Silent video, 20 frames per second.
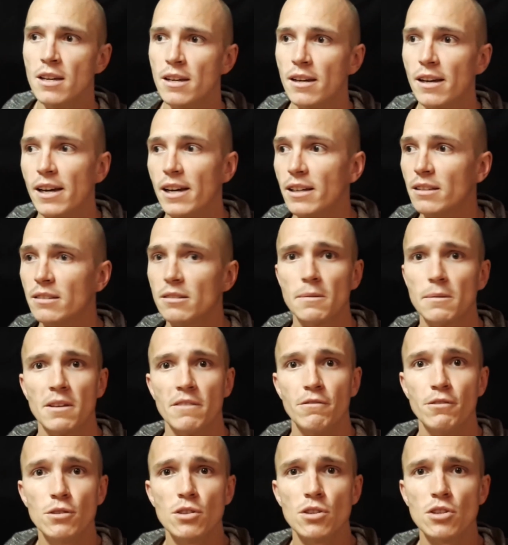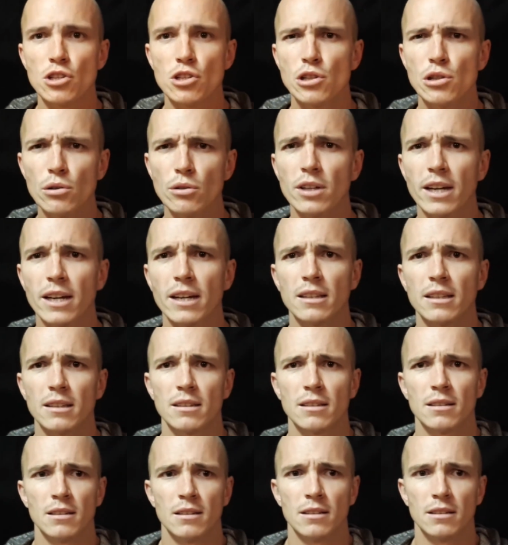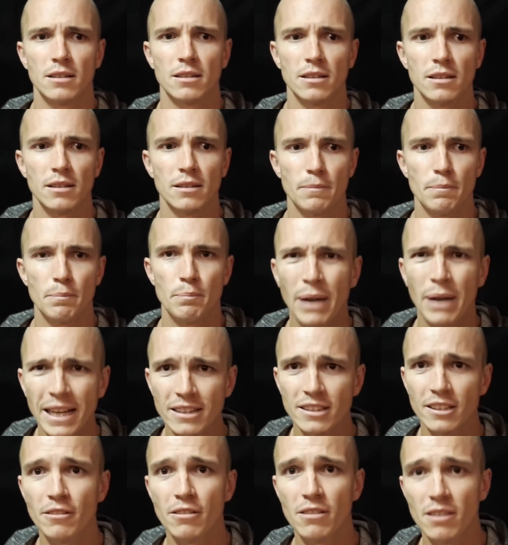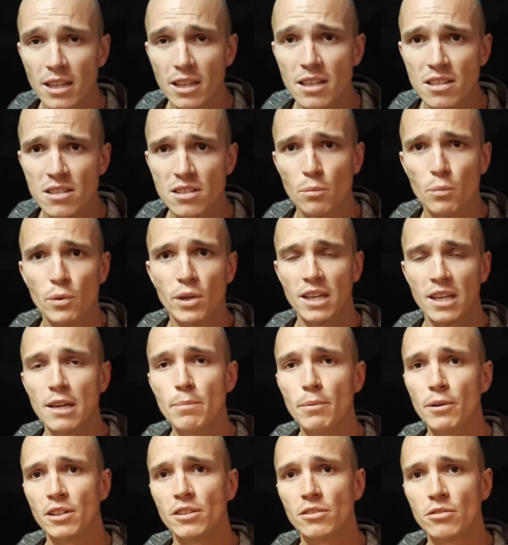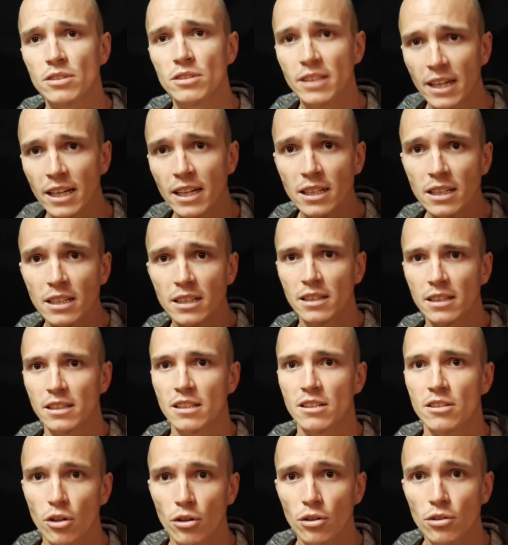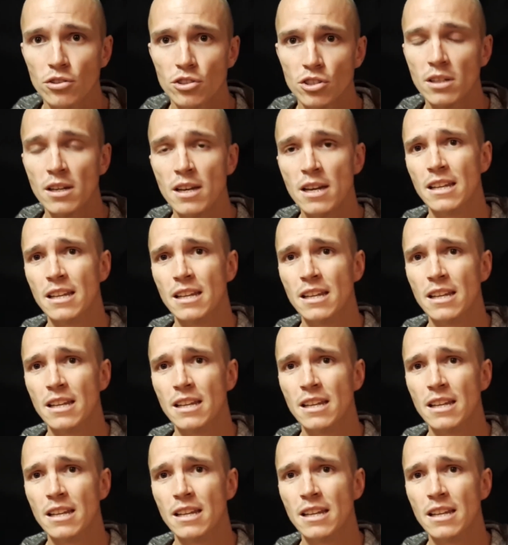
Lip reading: and if you just look at the petty things that we keep on entertaining and indulging